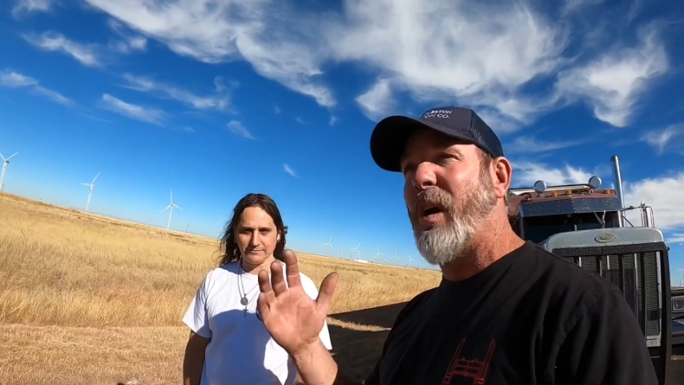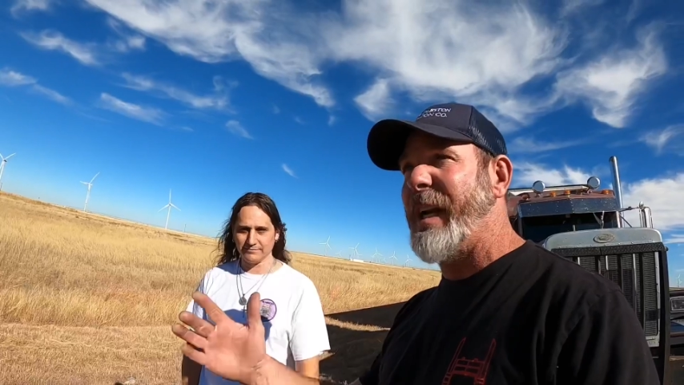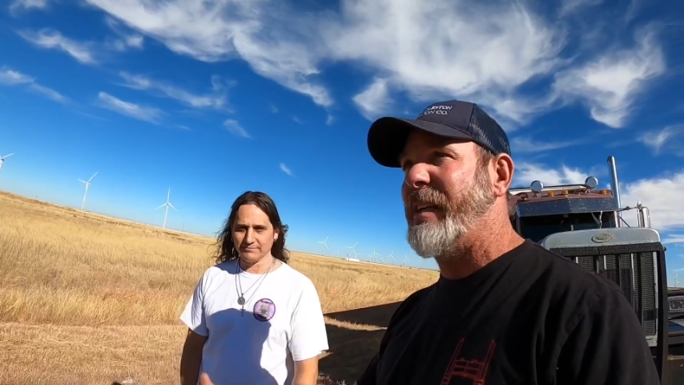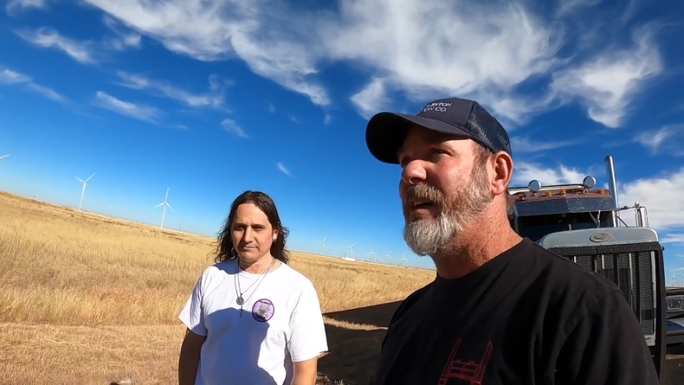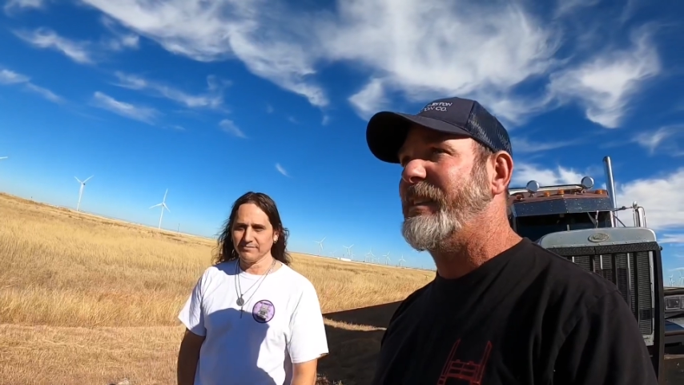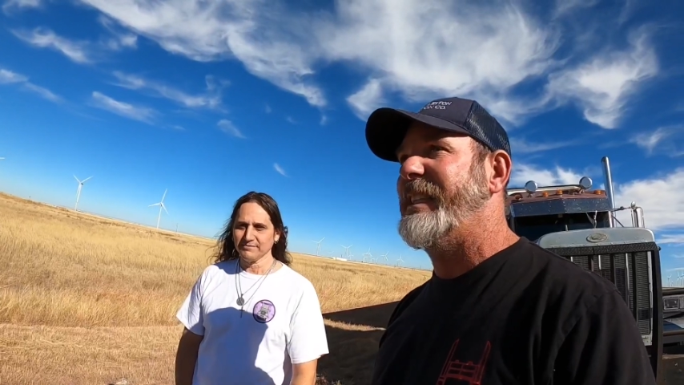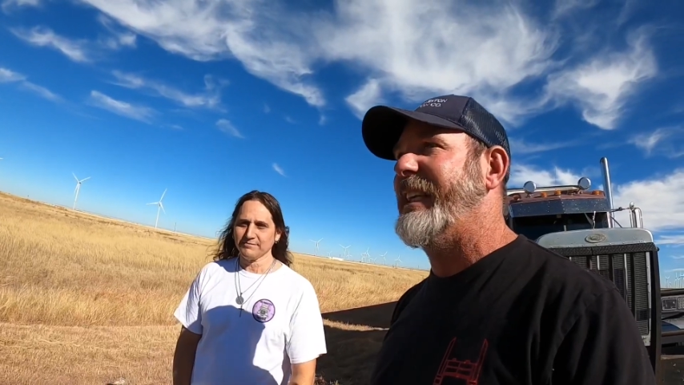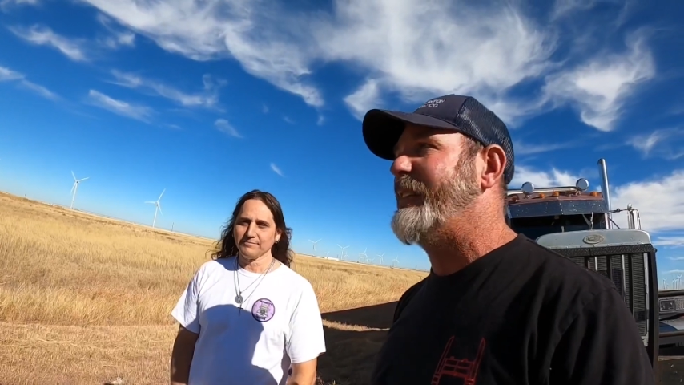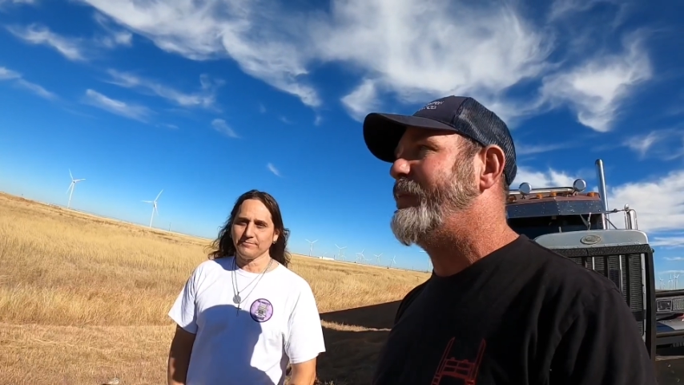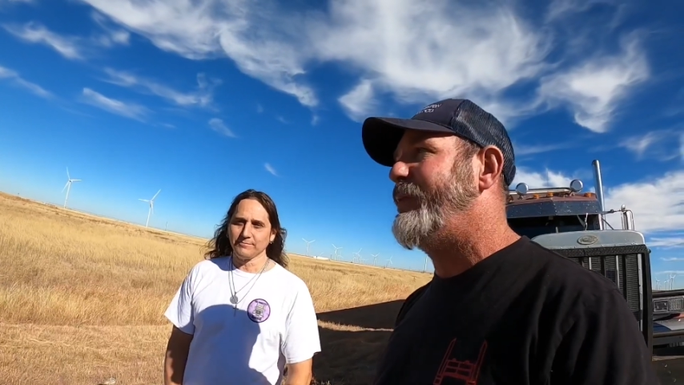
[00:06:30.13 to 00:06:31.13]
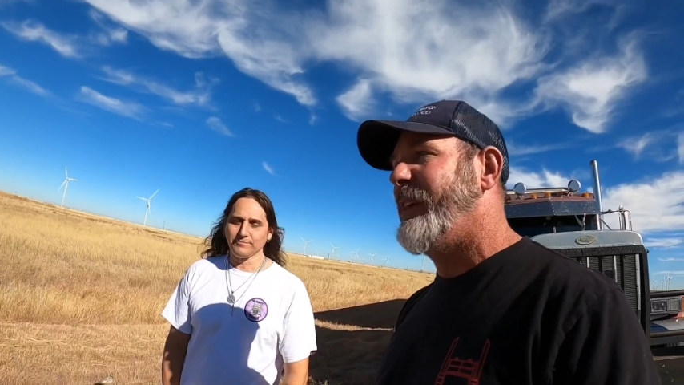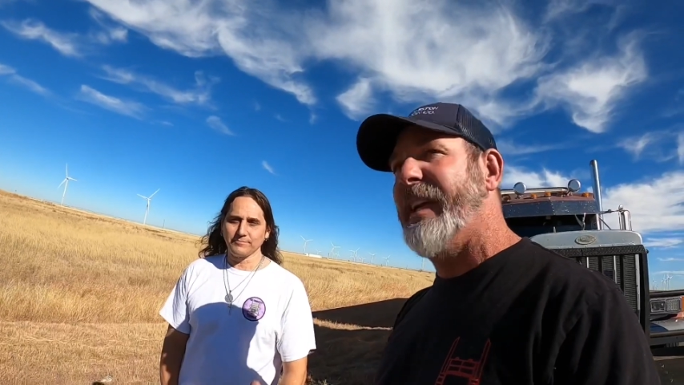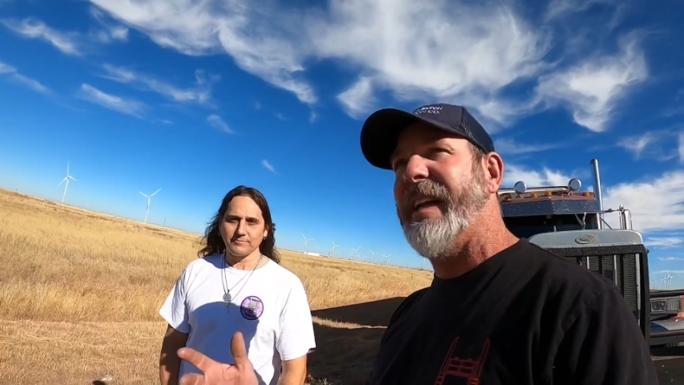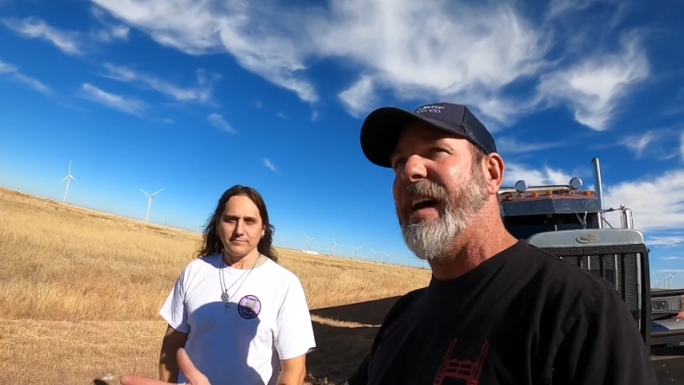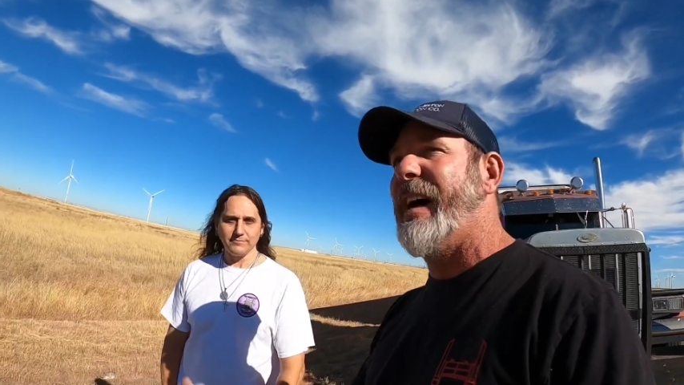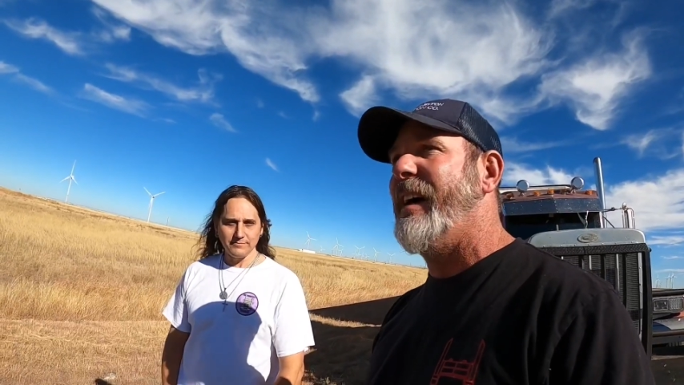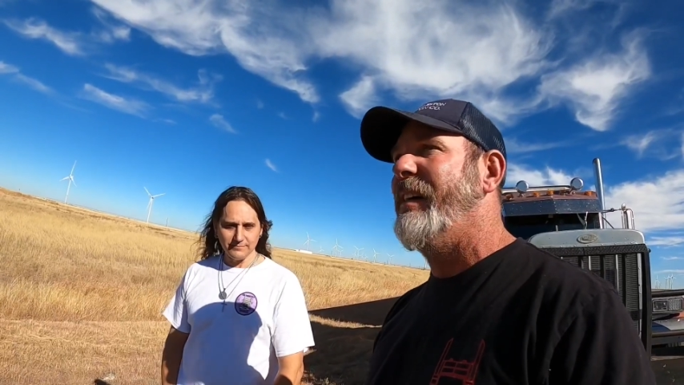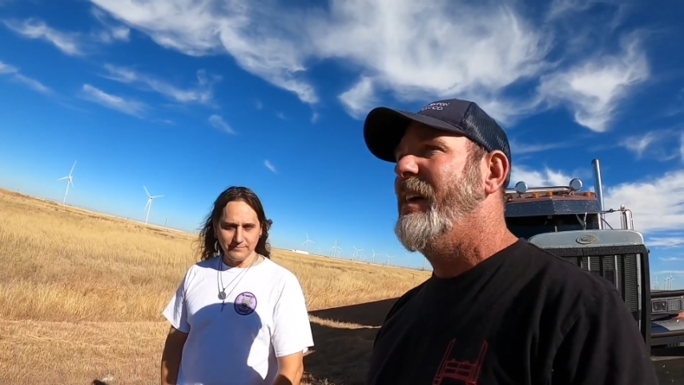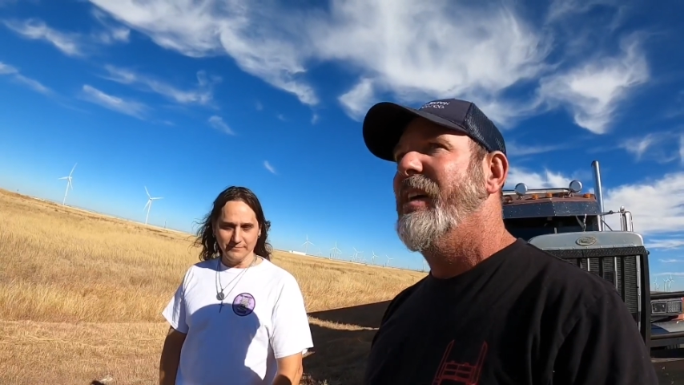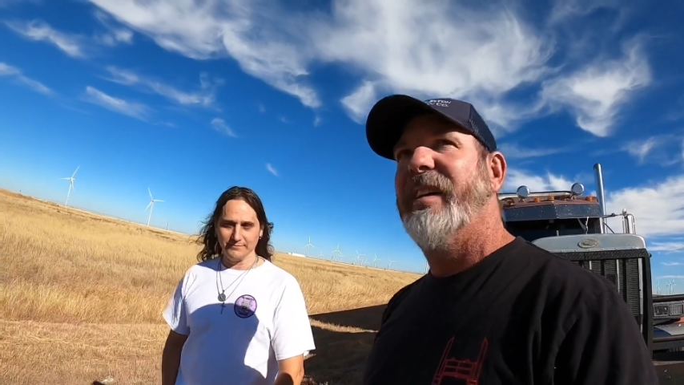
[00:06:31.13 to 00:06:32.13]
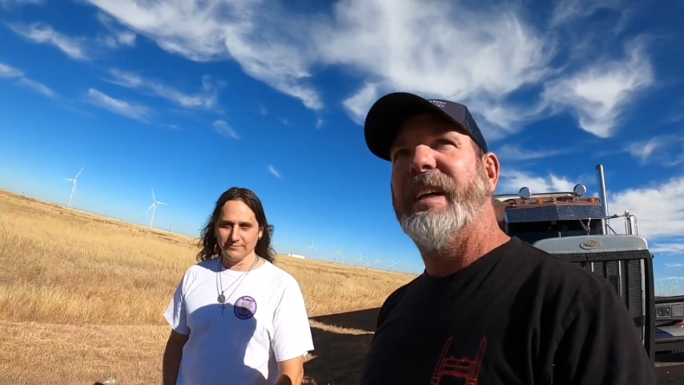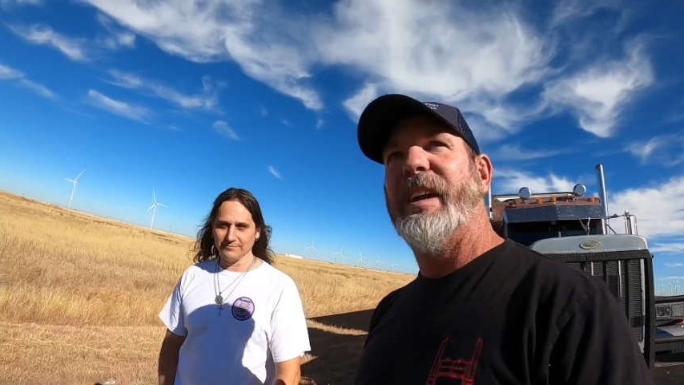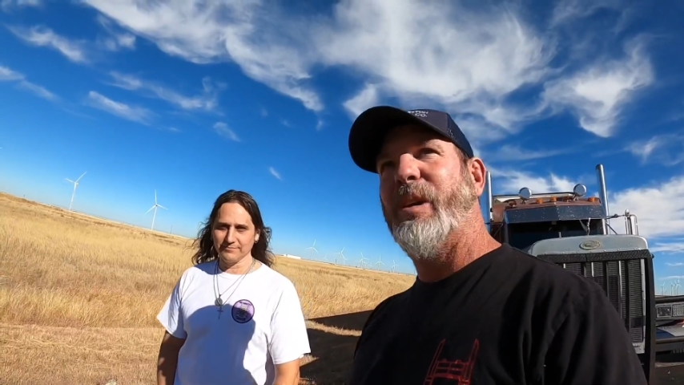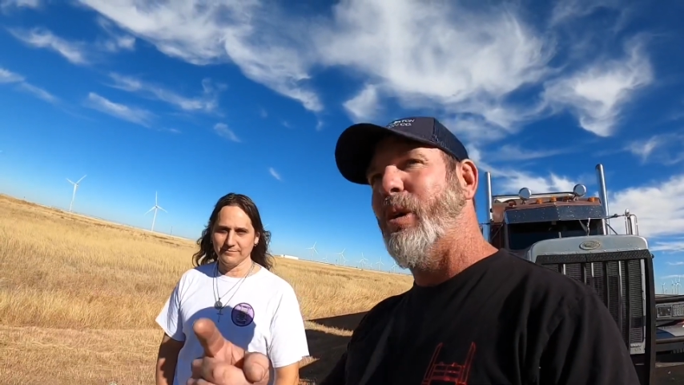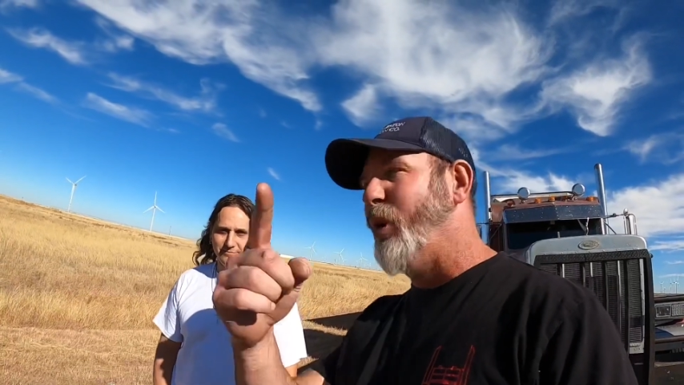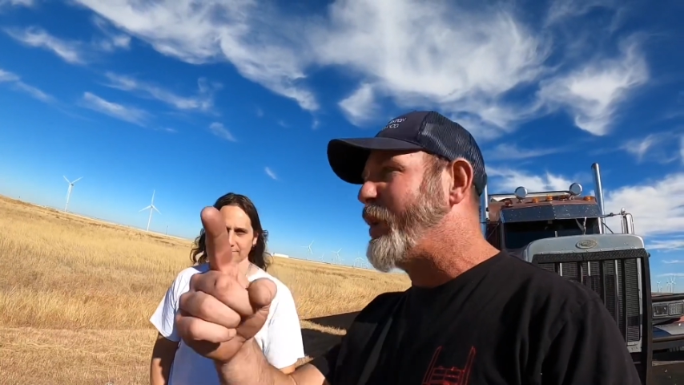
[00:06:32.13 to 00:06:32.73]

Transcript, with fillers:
Speaker 1: great content, funny guy, got a cool